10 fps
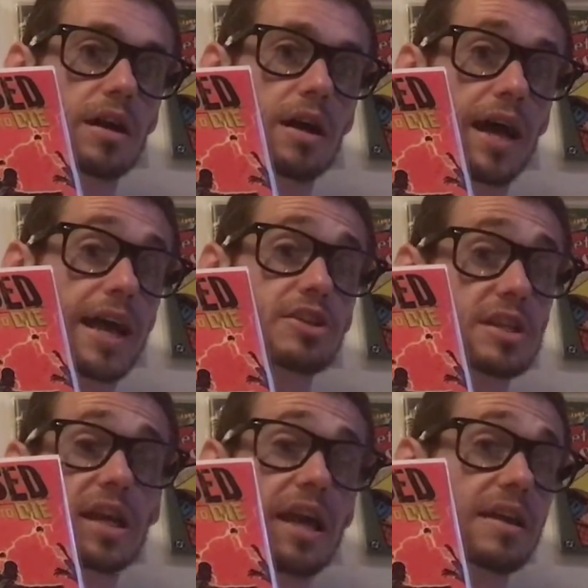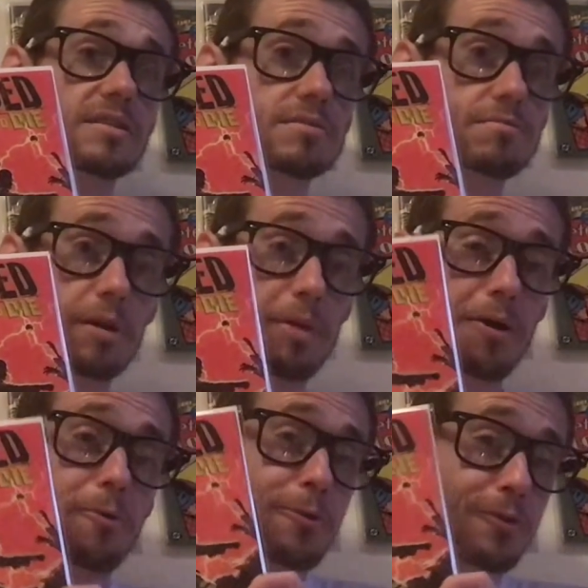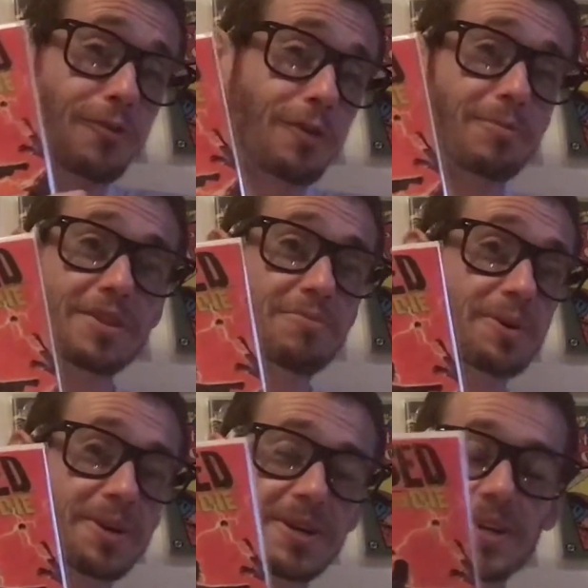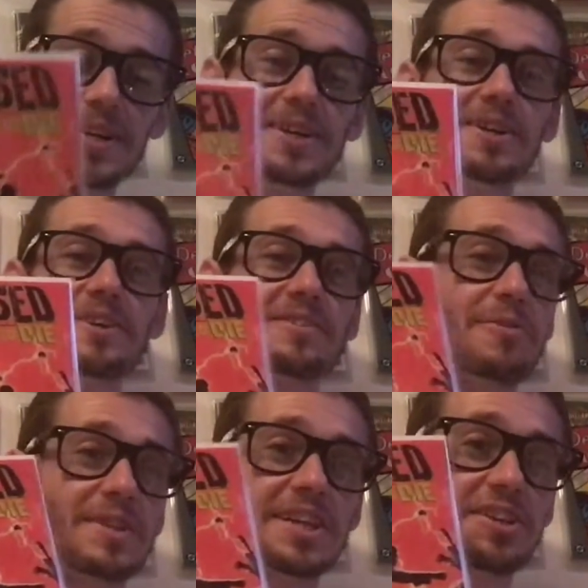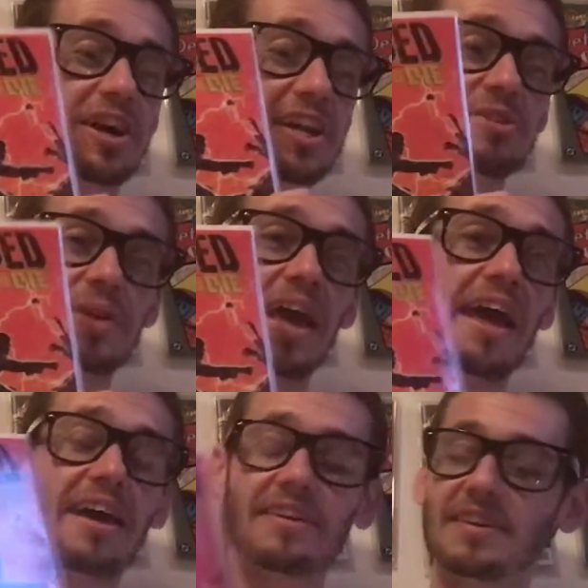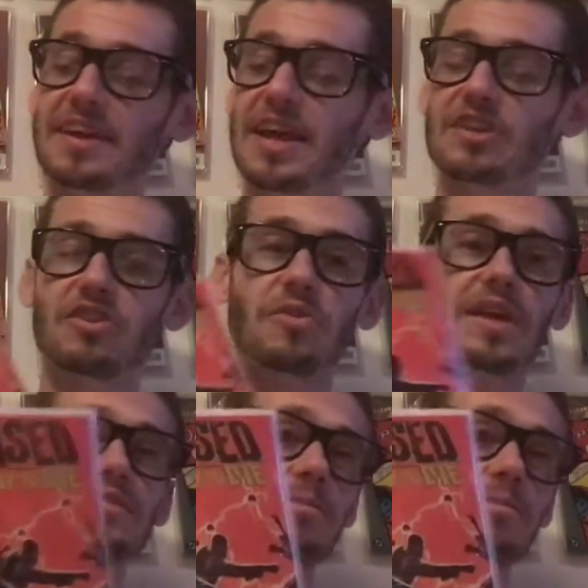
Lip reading: I actually cared about all of them in the book, so when they die you care. So that's the